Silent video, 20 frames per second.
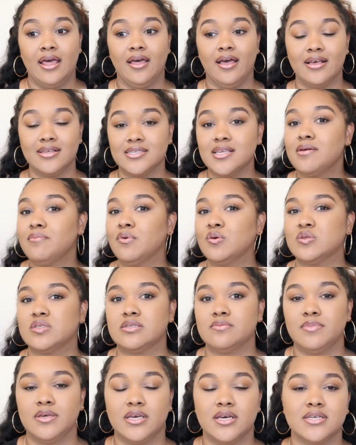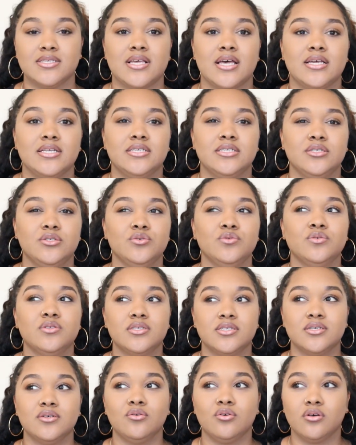I say mostly because I do
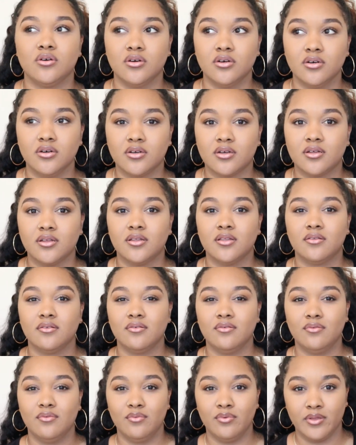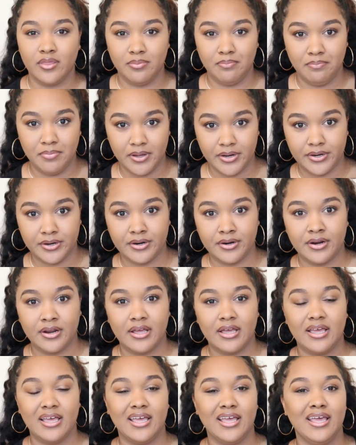still cook with butter,
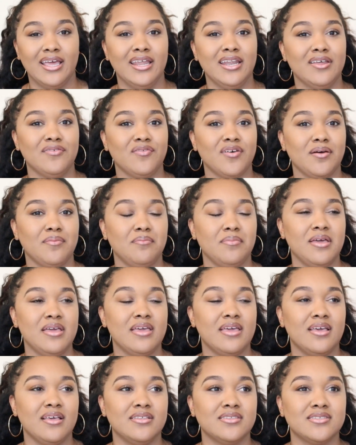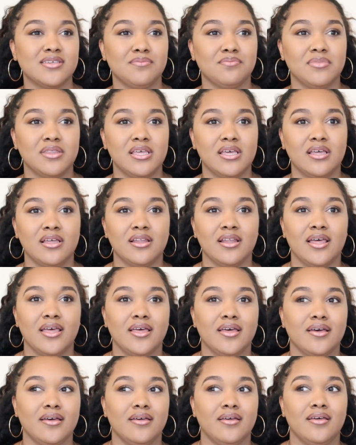and if I'm making something
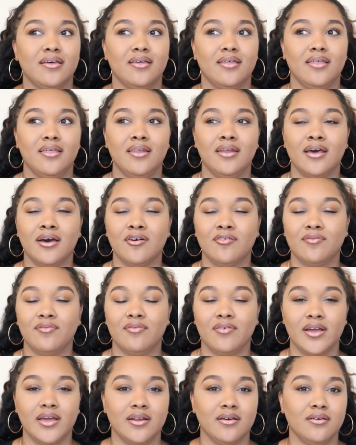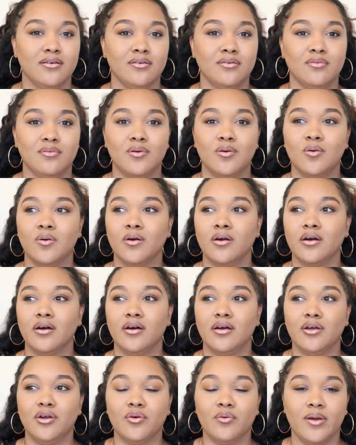like an Alfredo or
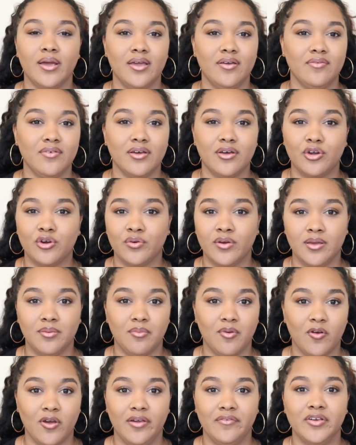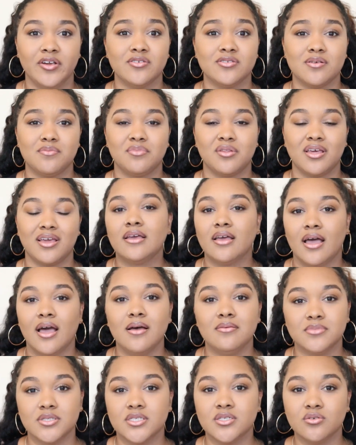a cream gravy or something,
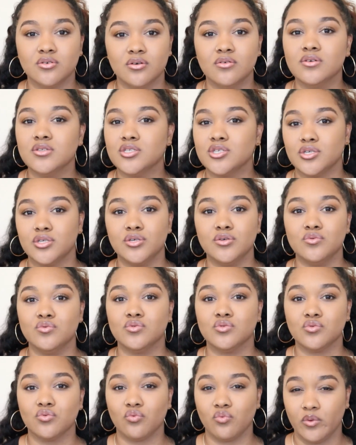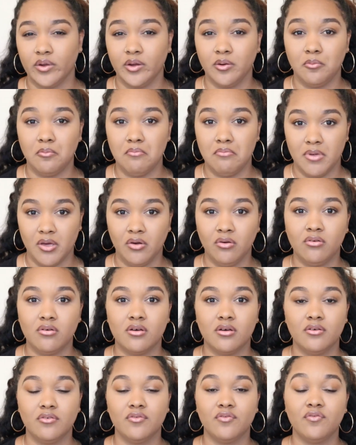I'm still going to use real
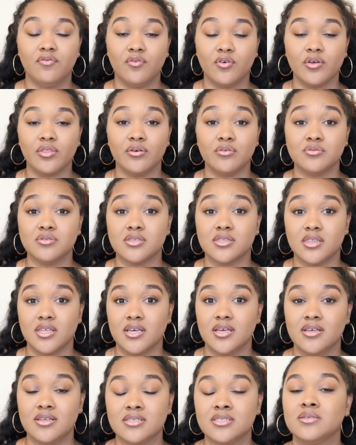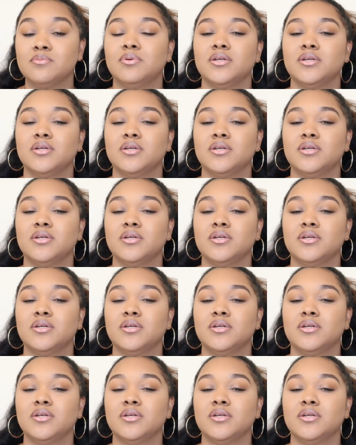milk for those things.